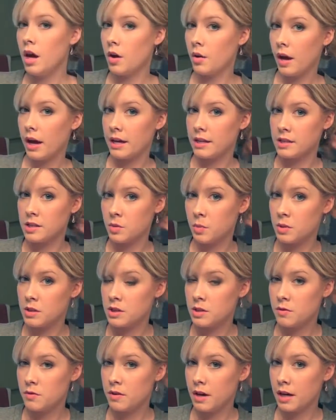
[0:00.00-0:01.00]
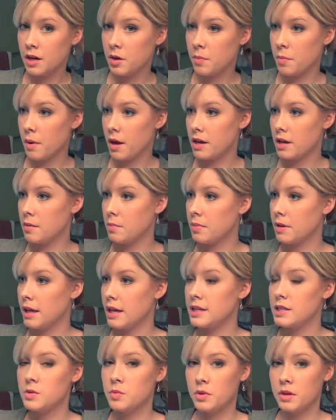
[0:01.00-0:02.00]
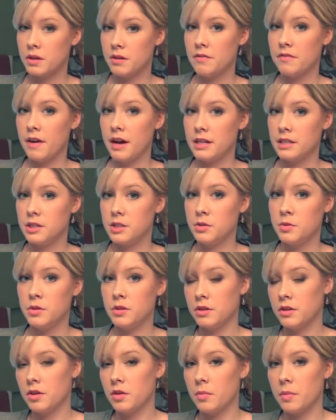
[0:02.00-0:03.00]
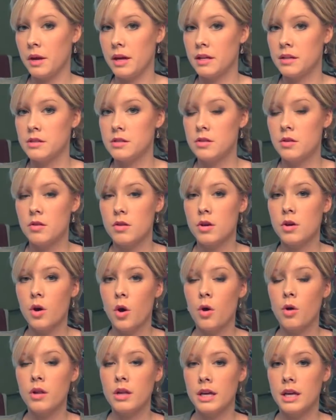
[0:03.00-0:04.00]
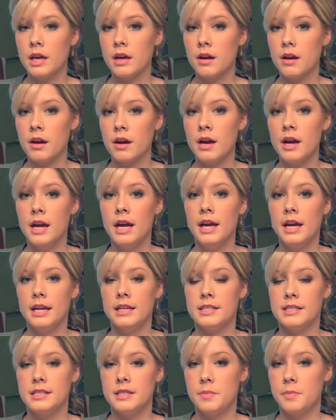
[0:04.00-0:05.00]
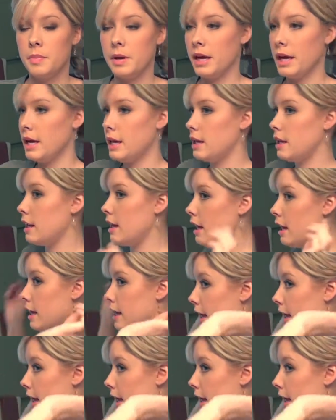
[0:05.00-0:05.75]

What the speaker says: Okay, so once you've got your bun in place, we're going to fine tune a little bit. So the goal here is to pin